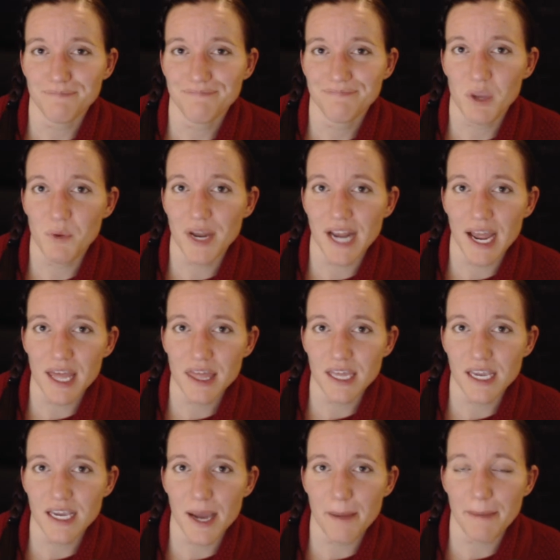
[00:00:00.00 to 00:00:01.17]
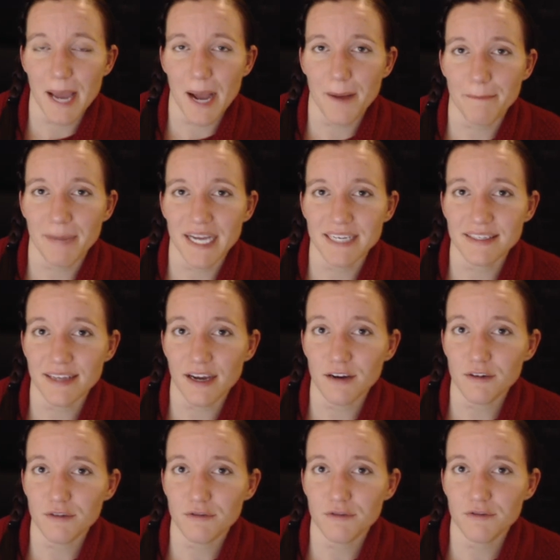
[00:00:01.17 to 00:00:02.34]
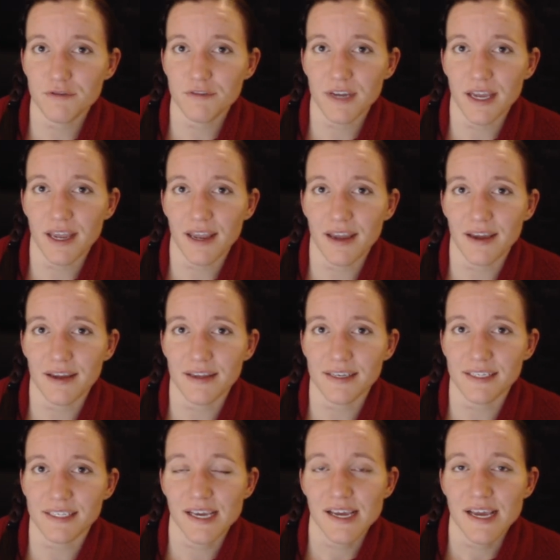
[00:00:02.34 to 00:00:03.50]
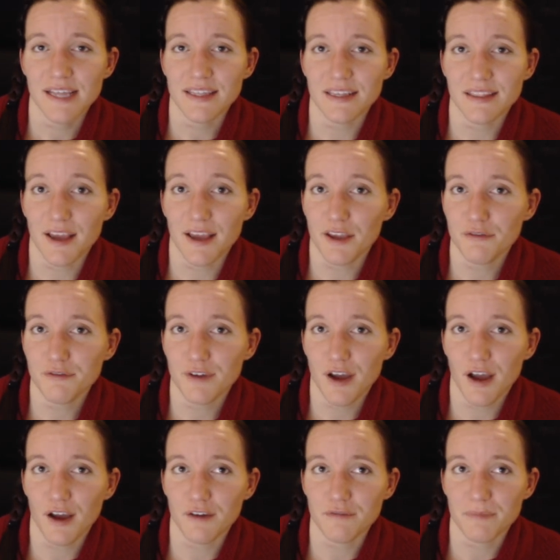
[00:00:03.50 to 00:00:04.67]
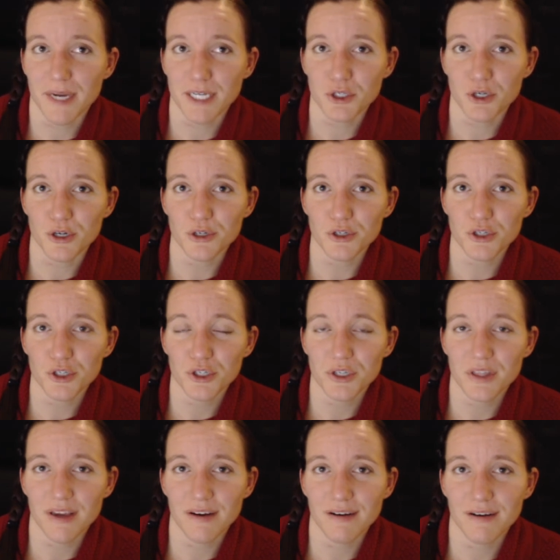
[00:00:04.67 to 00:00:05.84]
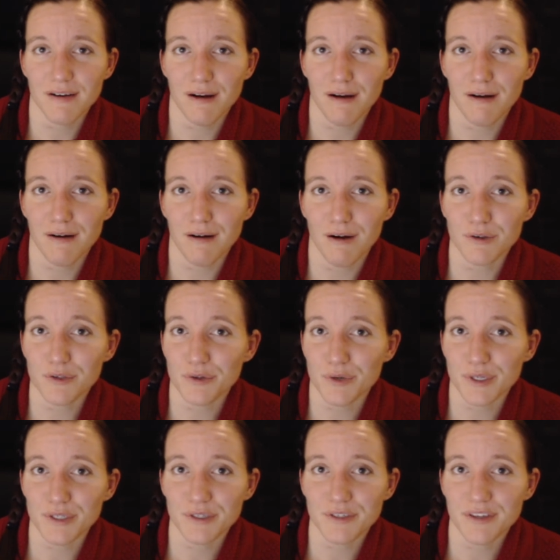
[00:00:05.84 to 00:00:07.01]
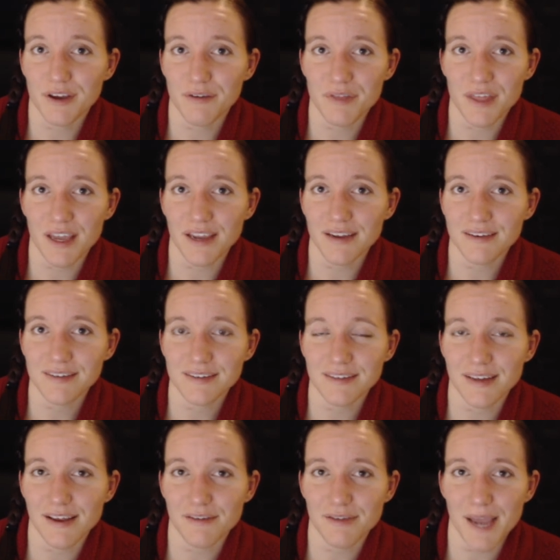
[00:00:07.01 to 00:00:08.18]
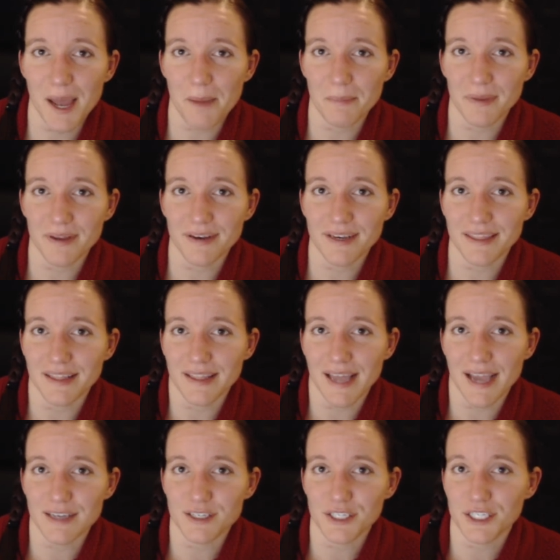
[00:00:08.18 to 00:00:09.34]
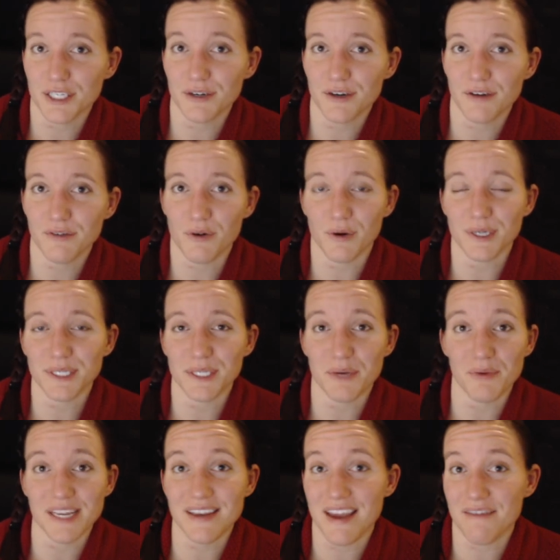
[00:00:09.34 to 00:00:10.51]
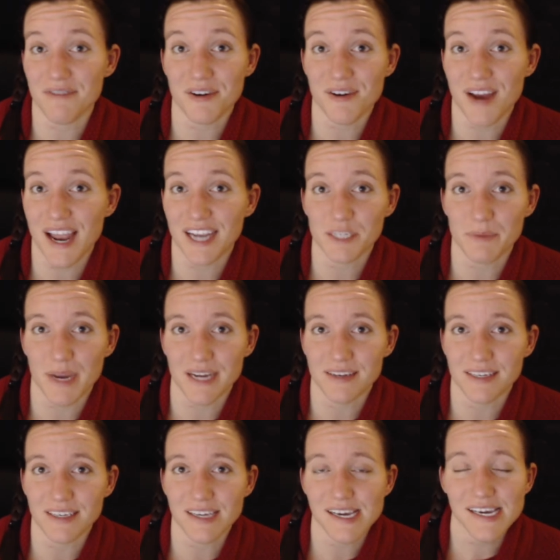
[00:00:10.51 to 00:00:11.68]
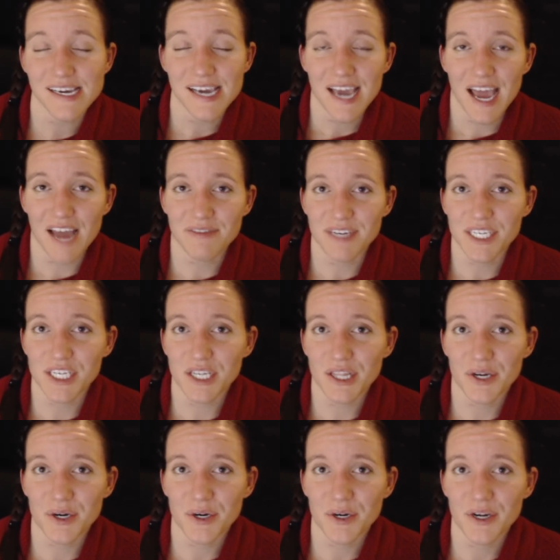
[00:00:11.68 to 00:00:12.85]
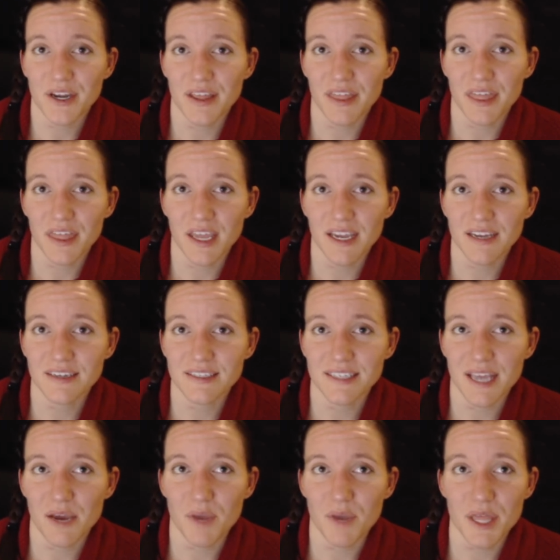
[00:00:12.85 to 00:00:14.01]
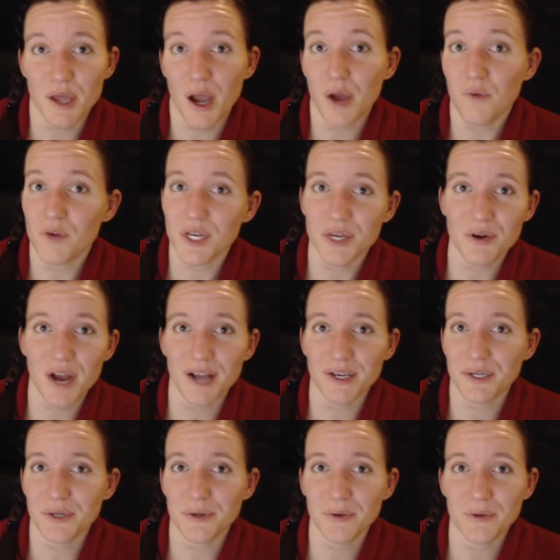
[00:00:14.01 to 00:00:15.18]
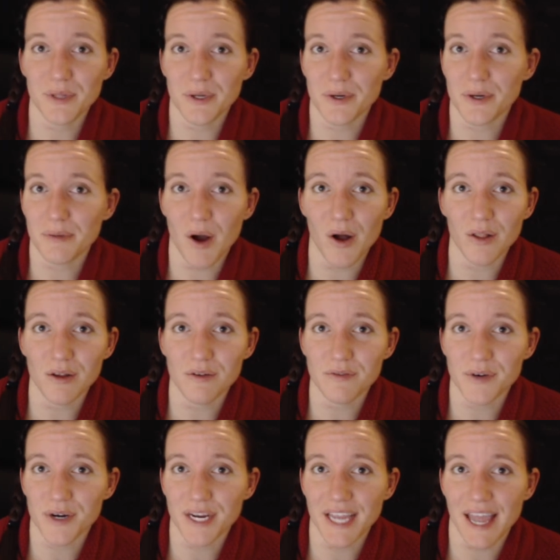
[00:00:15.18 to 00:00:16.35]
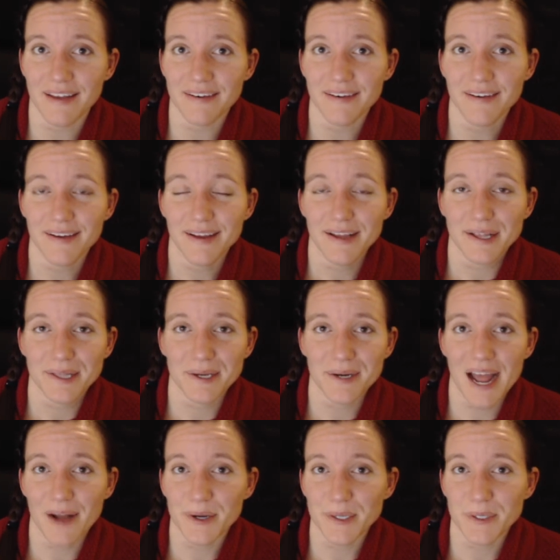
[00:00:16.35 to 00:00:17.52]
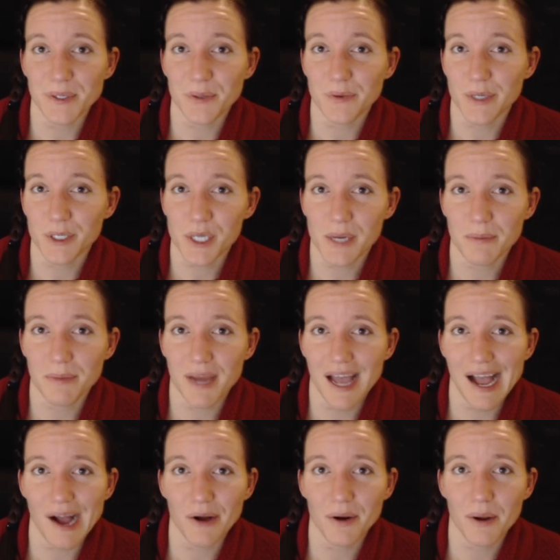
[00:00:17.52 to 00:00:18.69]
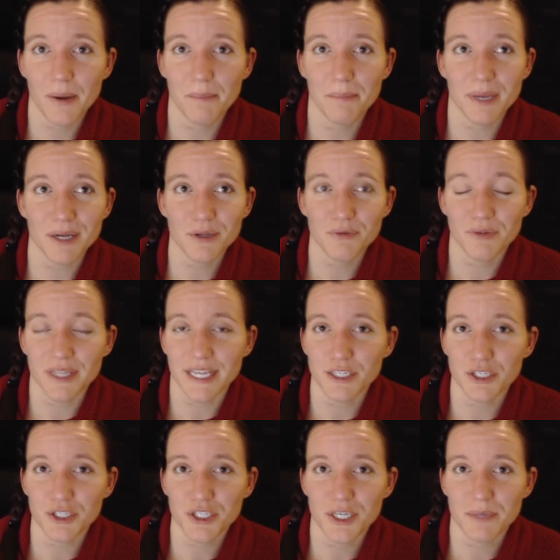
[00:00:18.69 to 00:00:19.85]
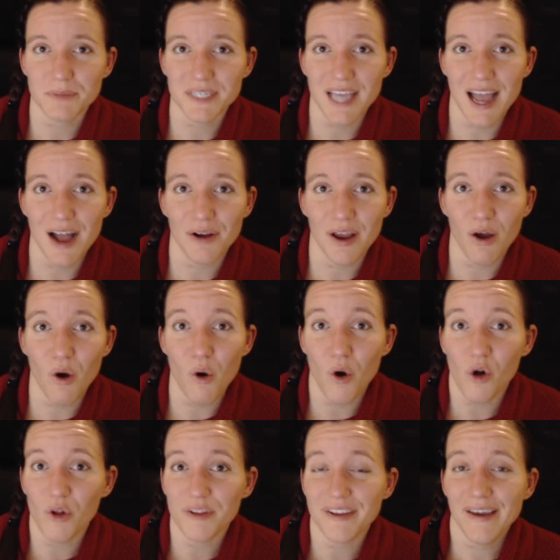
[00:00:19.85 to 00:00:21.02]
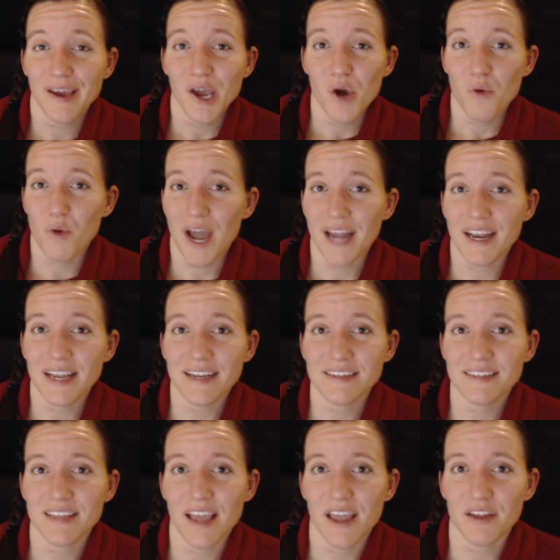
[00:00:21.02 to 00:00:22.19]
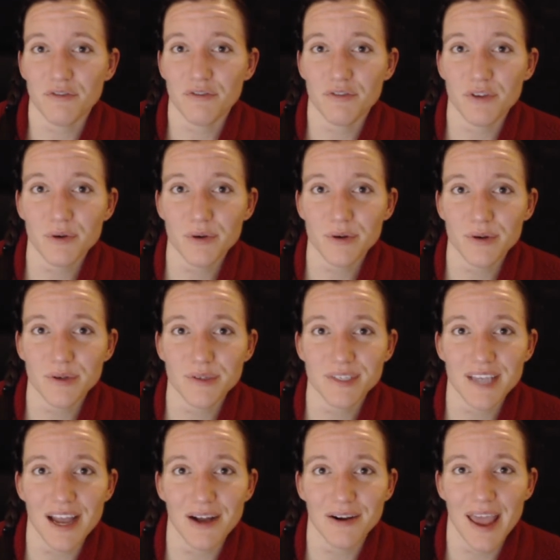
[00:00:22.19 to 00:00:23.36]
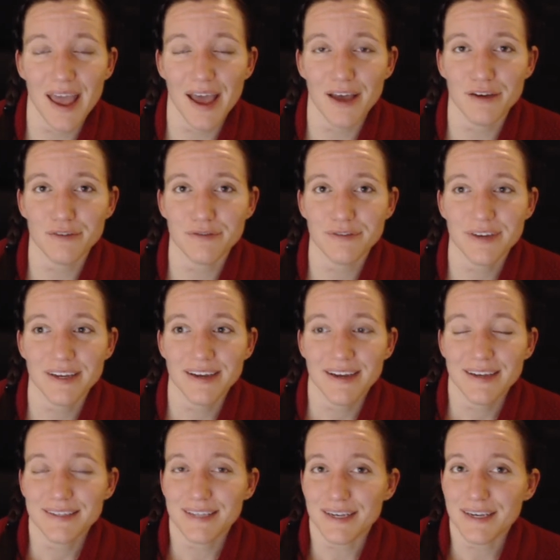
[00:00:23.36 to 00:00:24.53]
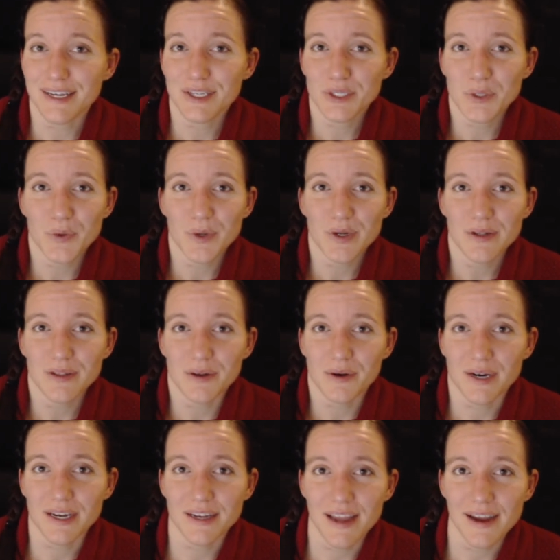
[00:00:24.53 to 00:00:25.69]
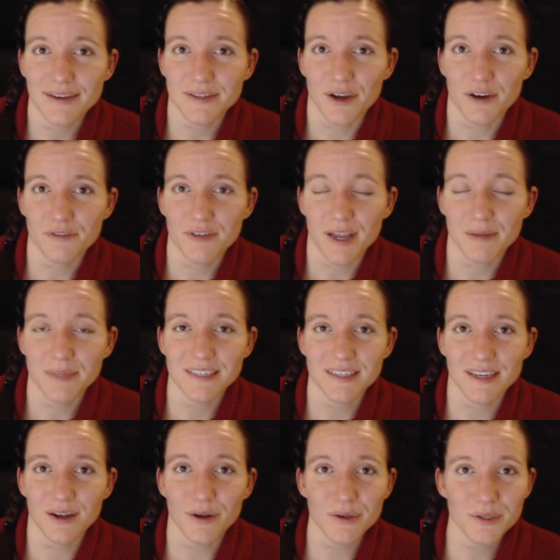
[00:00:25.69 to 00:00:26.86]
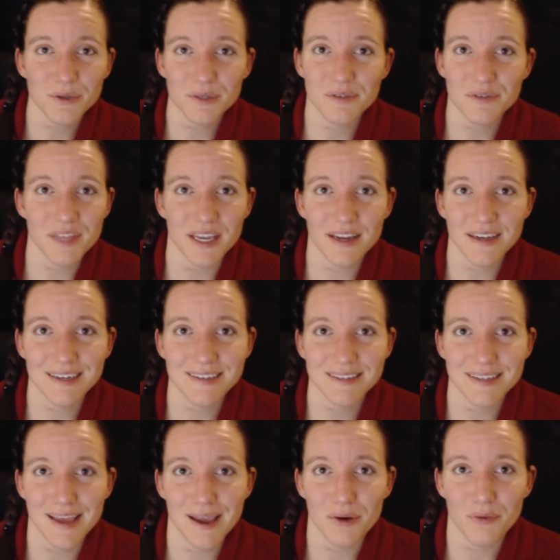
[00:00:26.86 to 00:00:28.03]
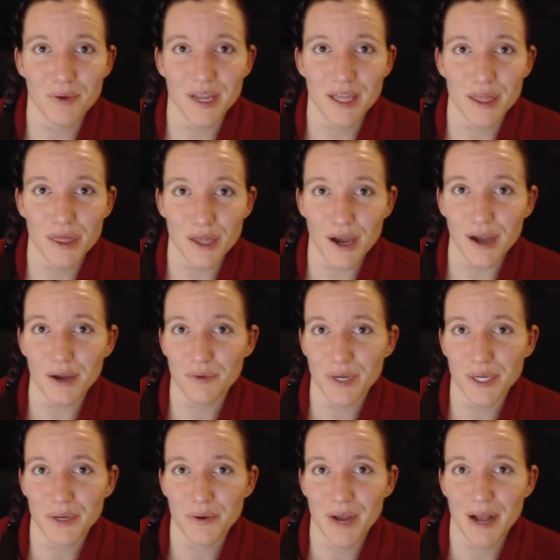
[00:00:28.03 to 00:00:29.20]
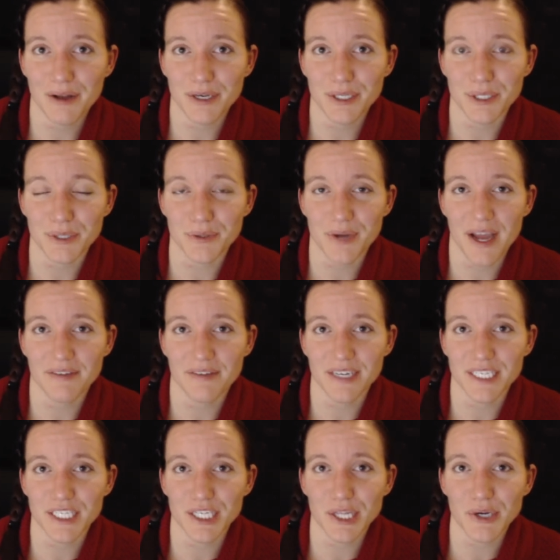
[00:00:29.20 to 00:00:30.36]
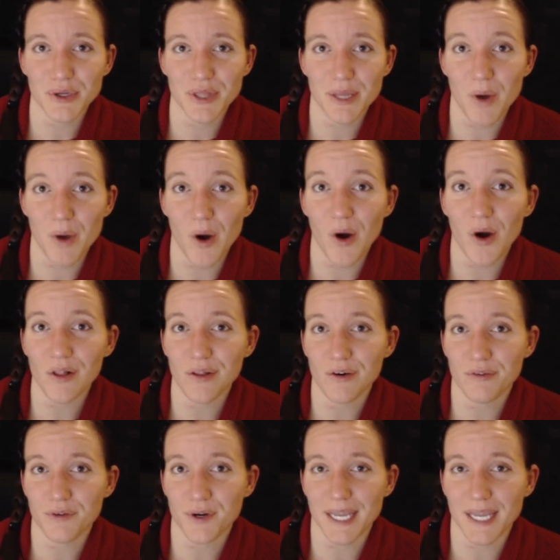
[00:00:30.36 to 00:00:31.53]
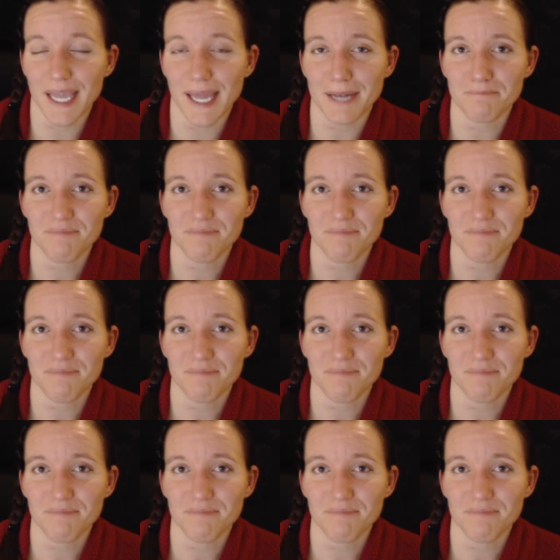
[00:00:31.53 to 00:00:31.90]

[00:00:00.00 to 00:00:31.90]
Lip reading: When I think about myself and the life of my church, there are all sorts of things that have happened in the last year, of course, that we never expected. Having to learn things that we thought we knew how to do, learn them all over again, learn how to do worship, how to build relationships, how to hold weddings and funerals, how to have Sunday school or connect our families, and all sorts of things that we thought we knew how to do, having to learn them all over again